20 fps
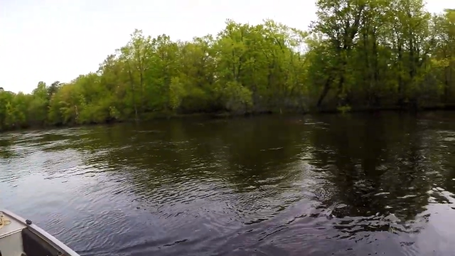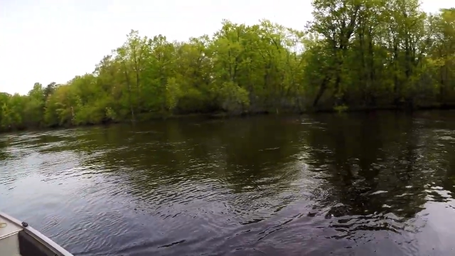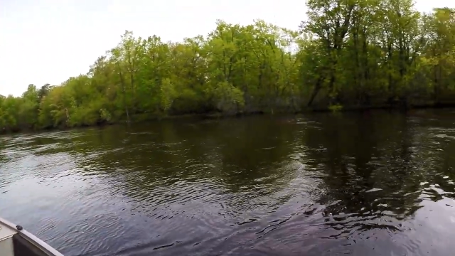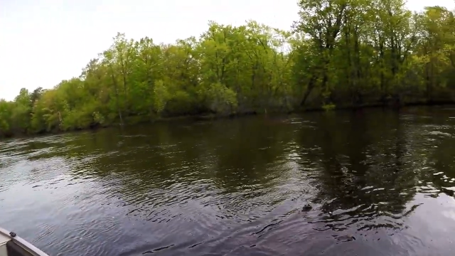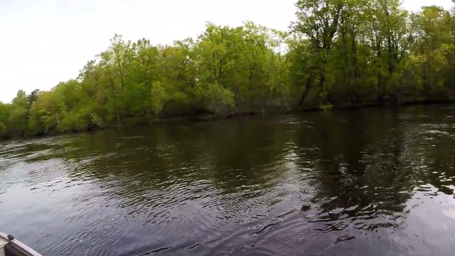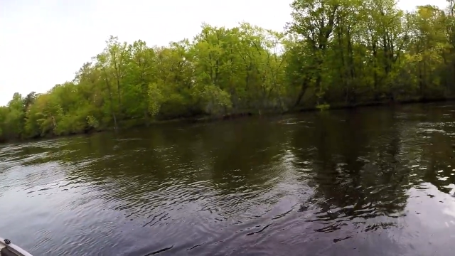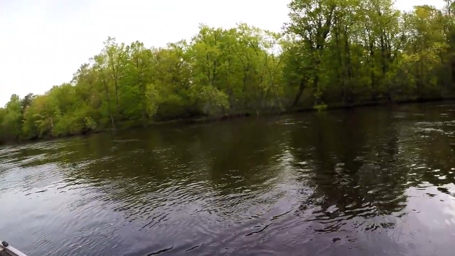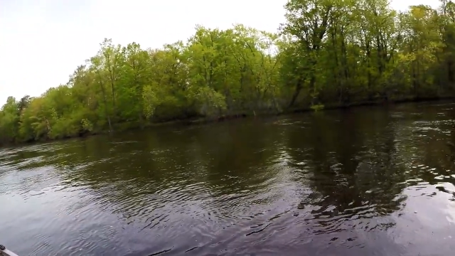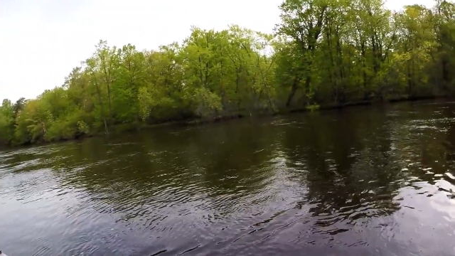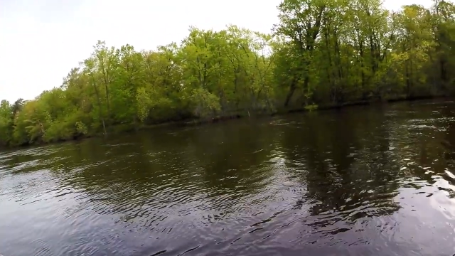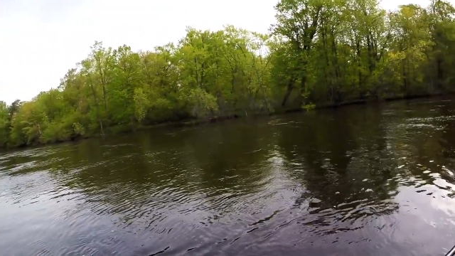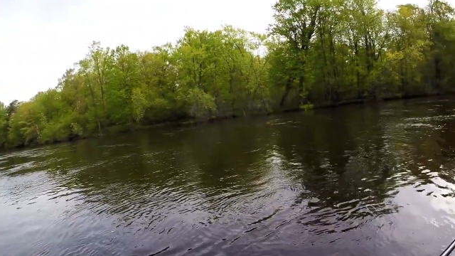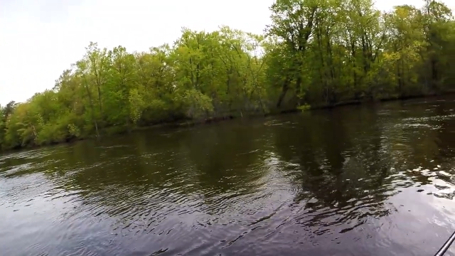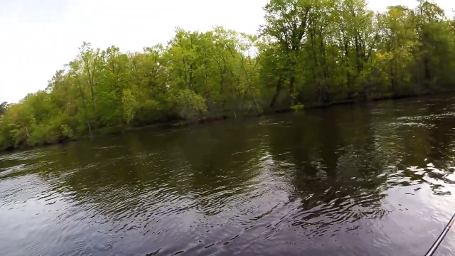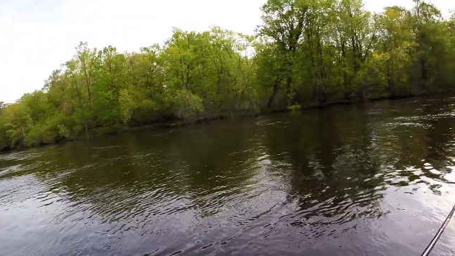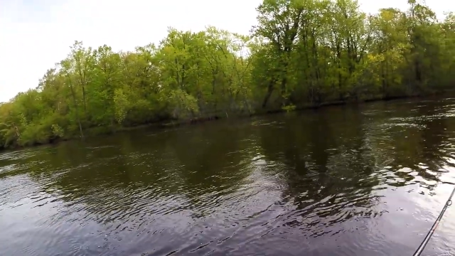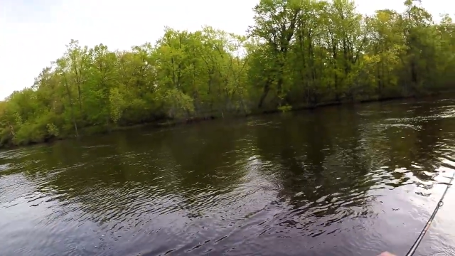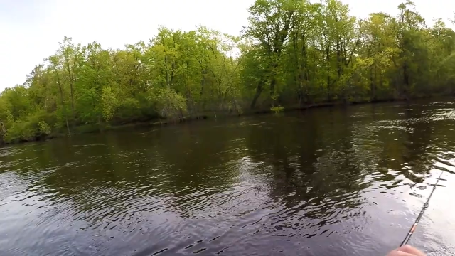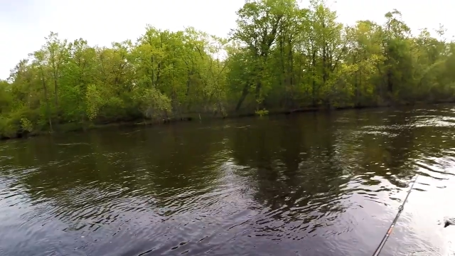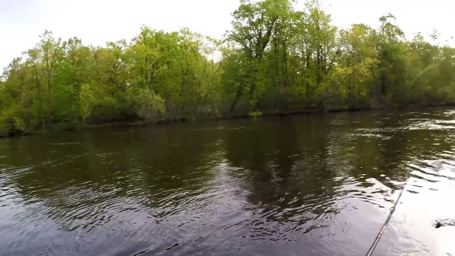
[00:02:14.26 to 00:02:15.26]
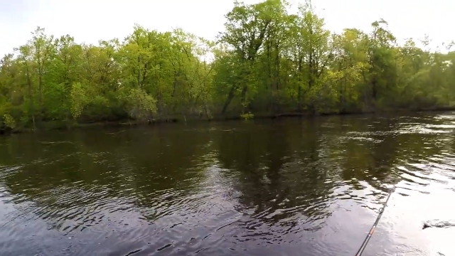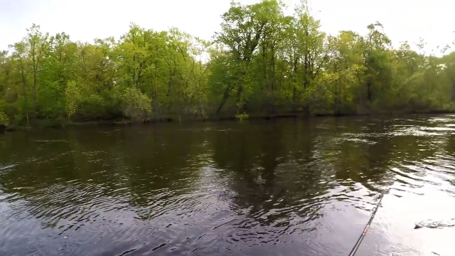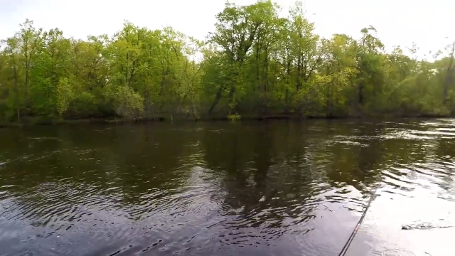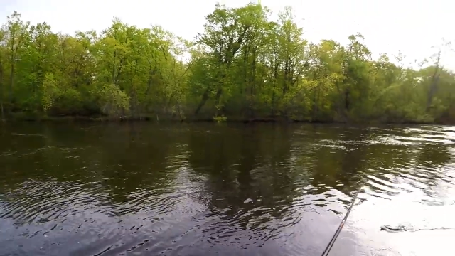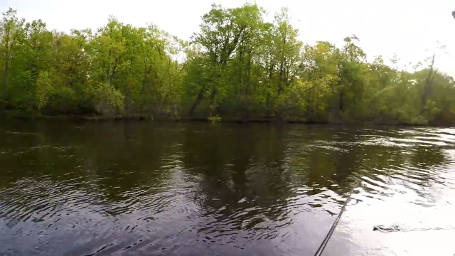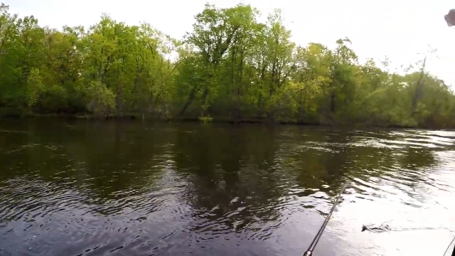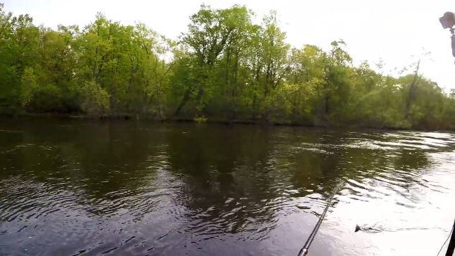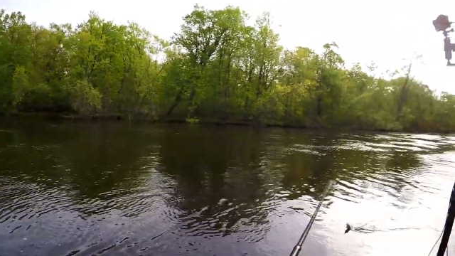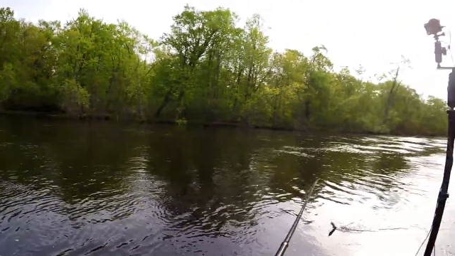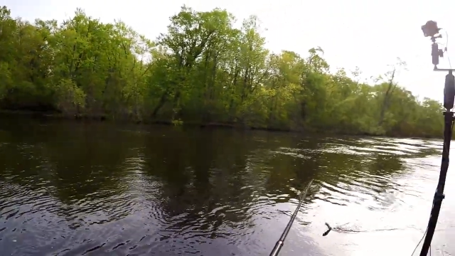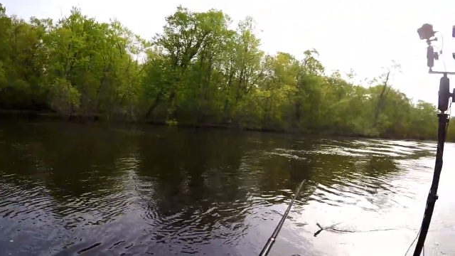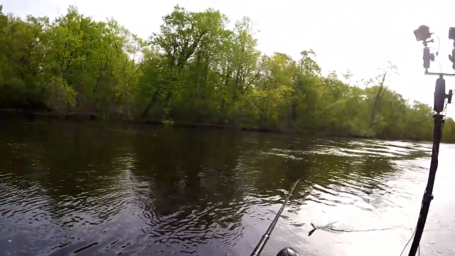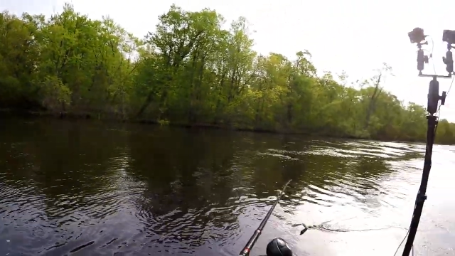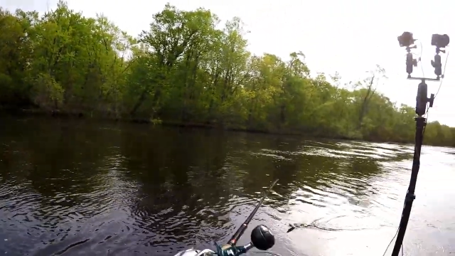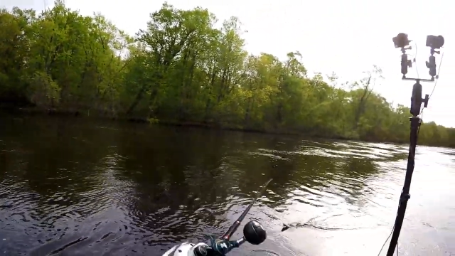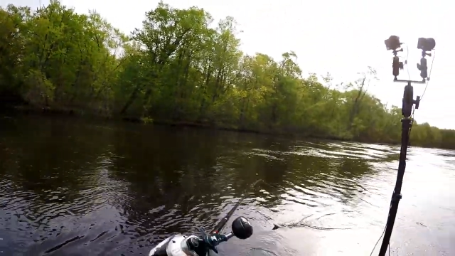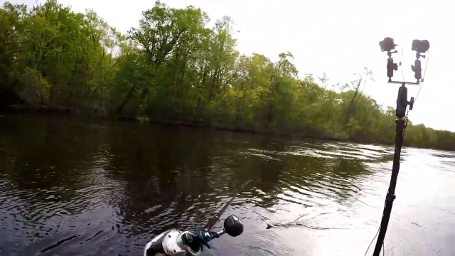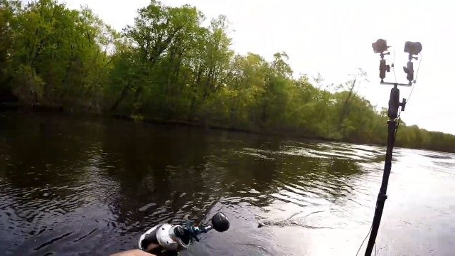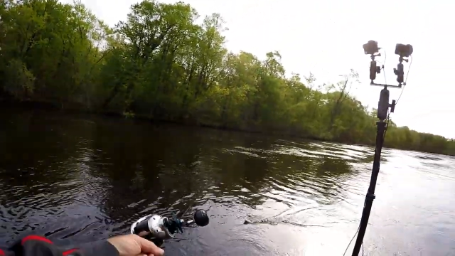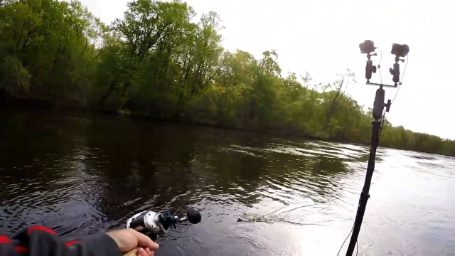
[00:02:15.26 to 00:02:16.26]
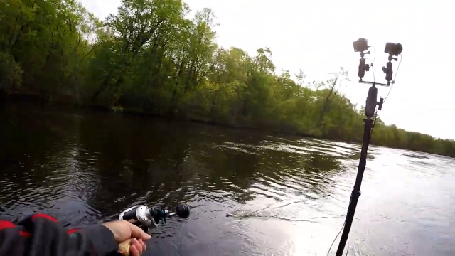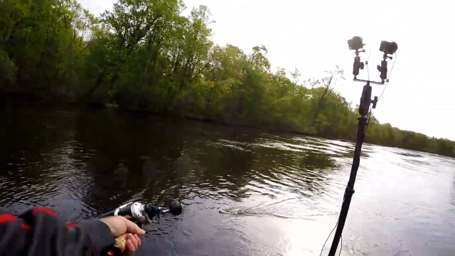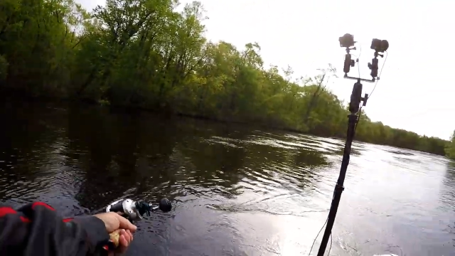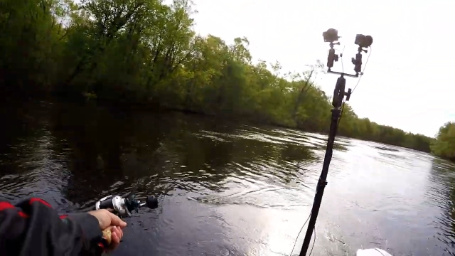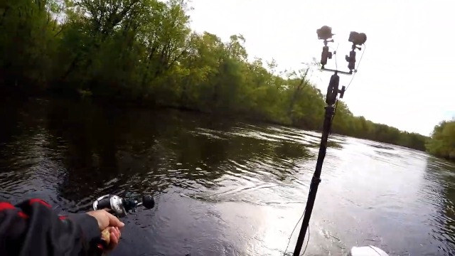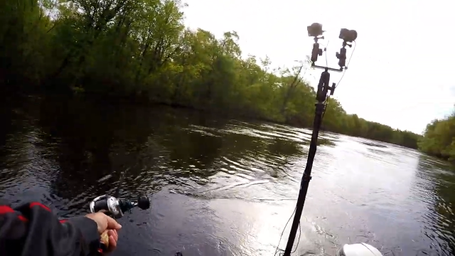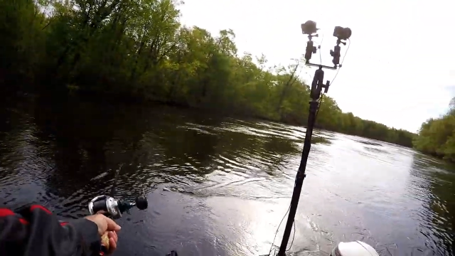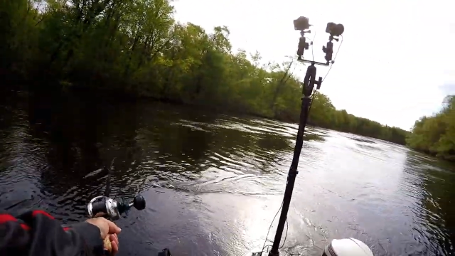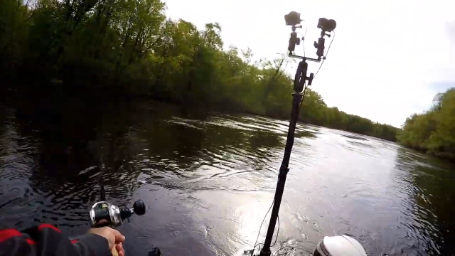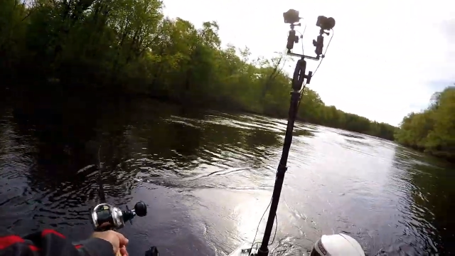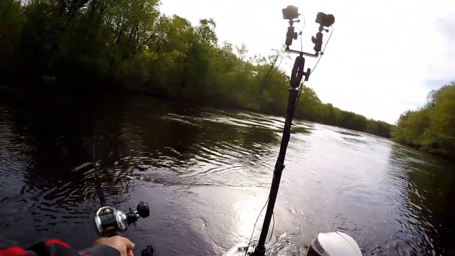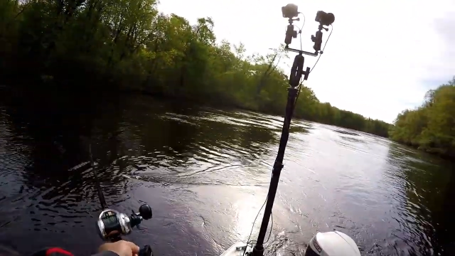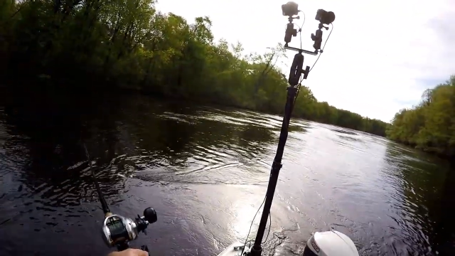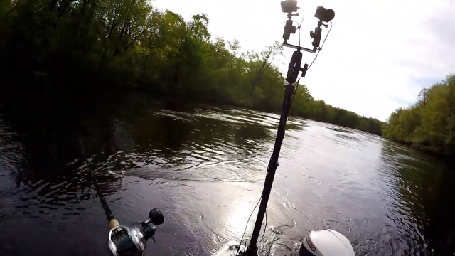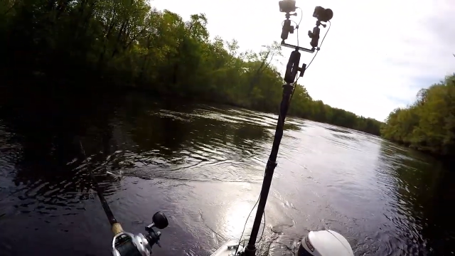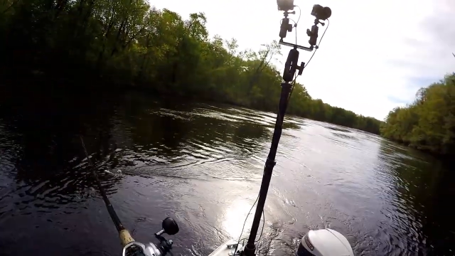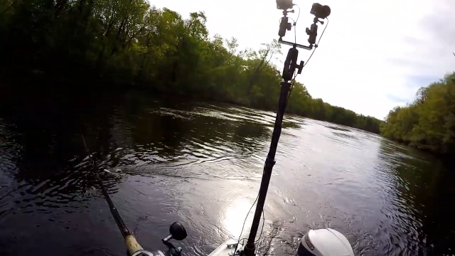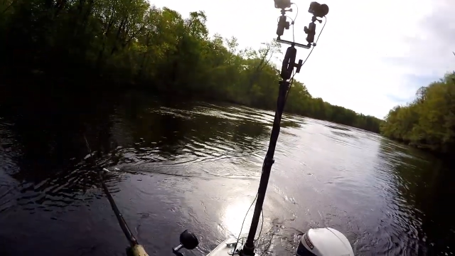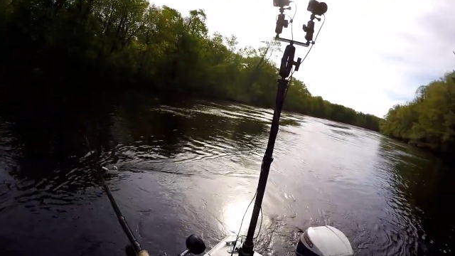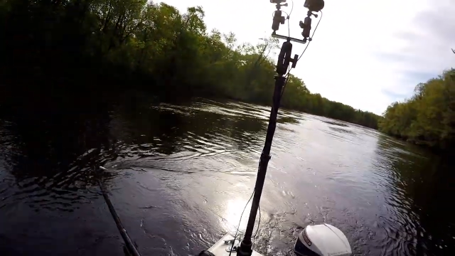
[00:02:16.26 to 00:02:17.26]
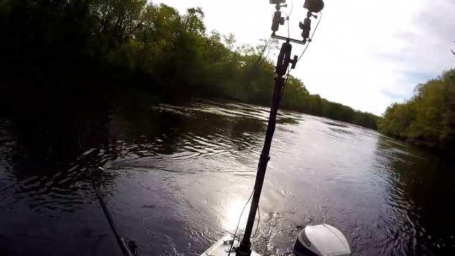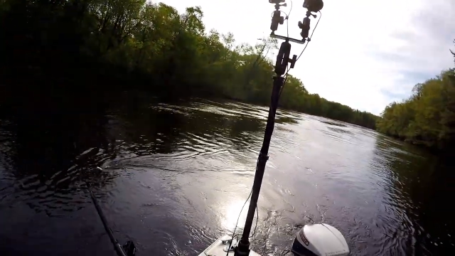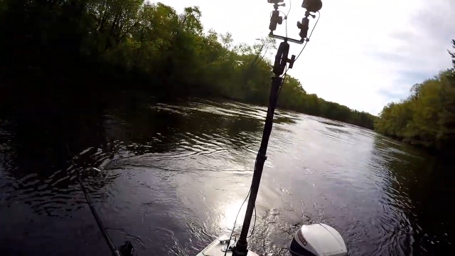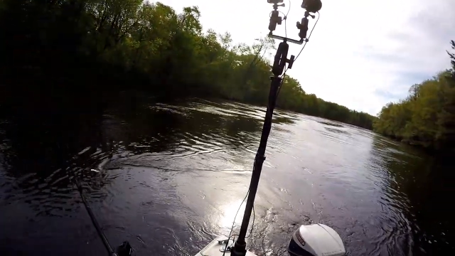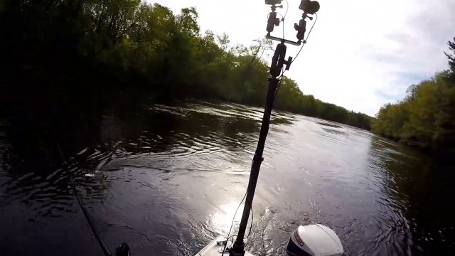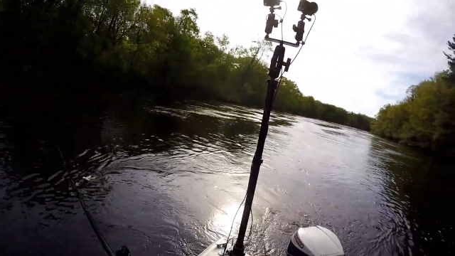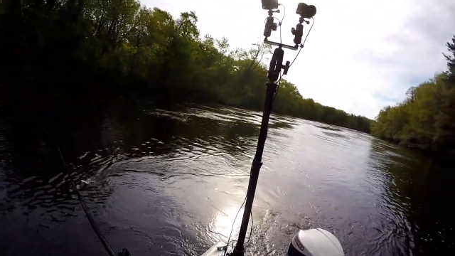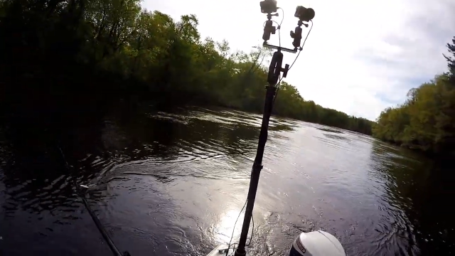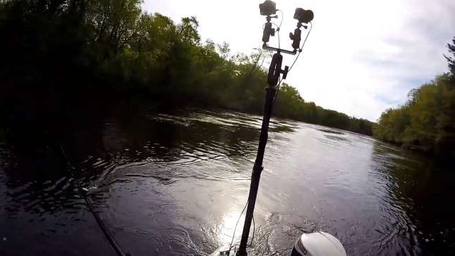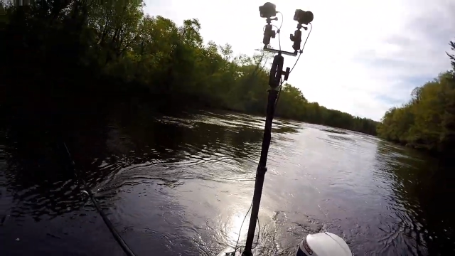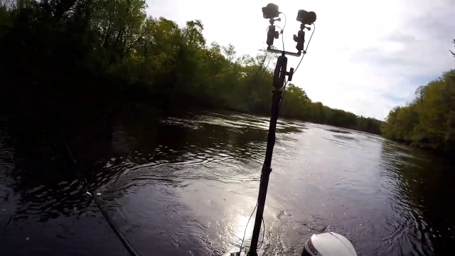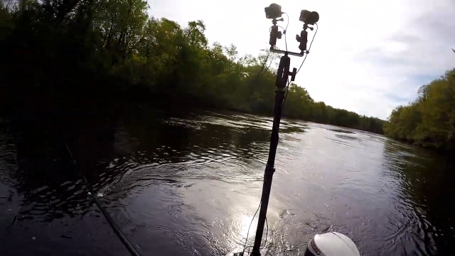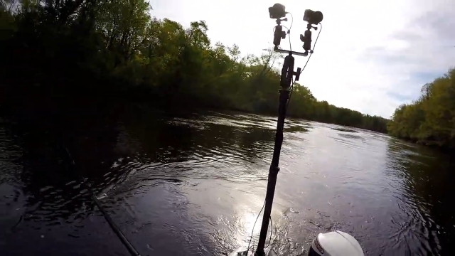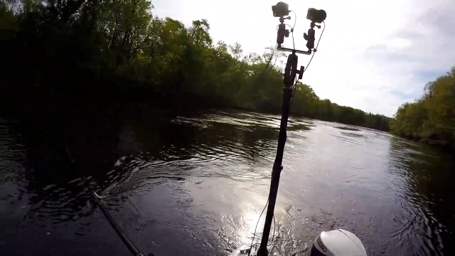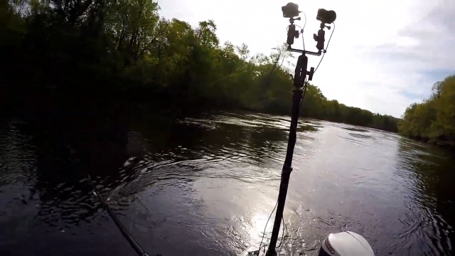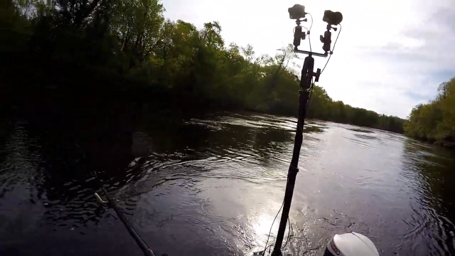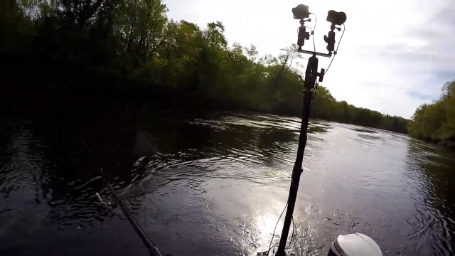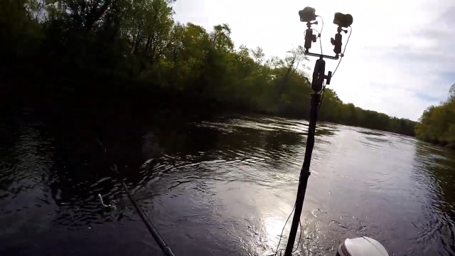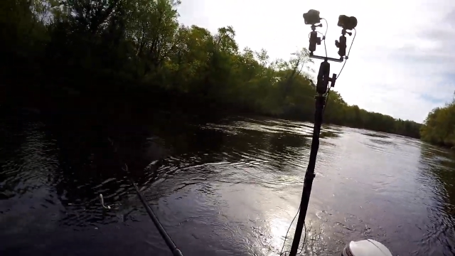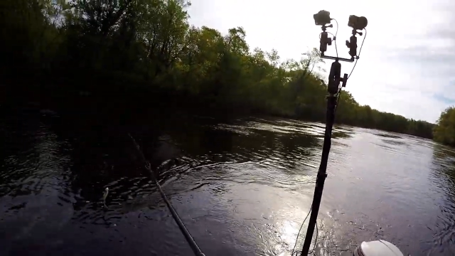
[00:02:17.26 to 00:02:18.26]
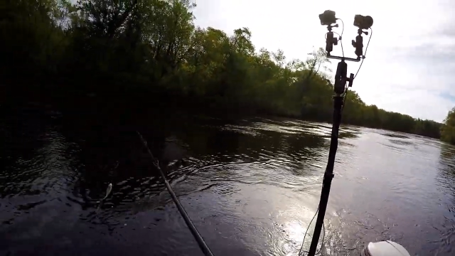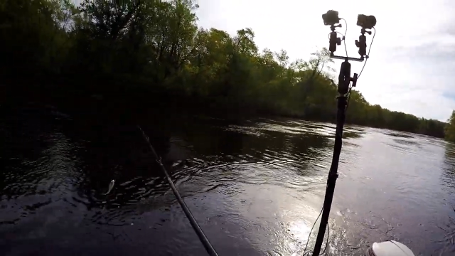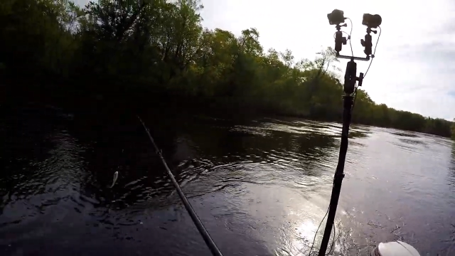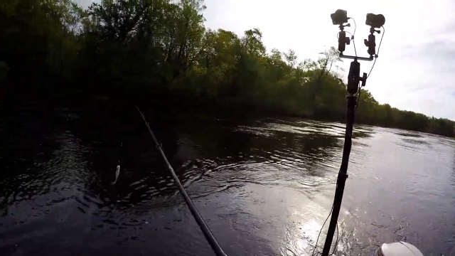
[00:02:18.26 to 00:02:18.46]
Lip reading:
Nobody's mouth can be seen.